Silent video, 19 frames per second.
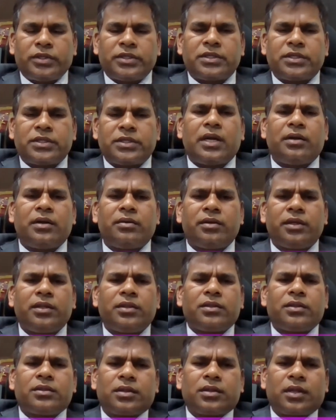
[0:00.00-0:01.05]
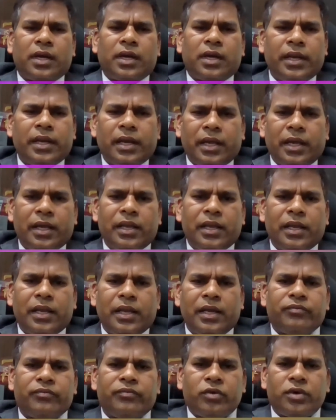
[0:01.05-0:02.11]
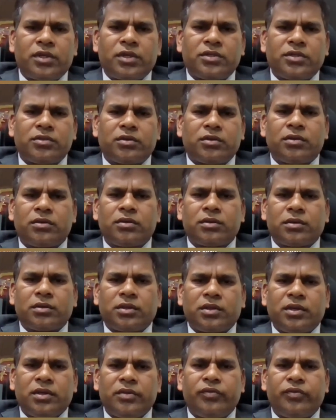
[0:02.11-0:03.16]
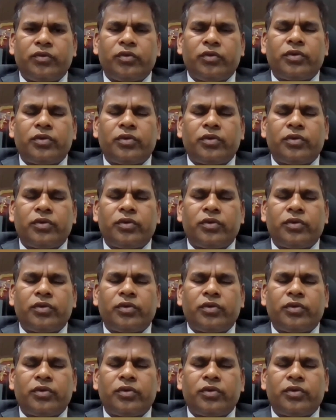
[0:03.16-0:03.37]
To start with, I'll focus on three,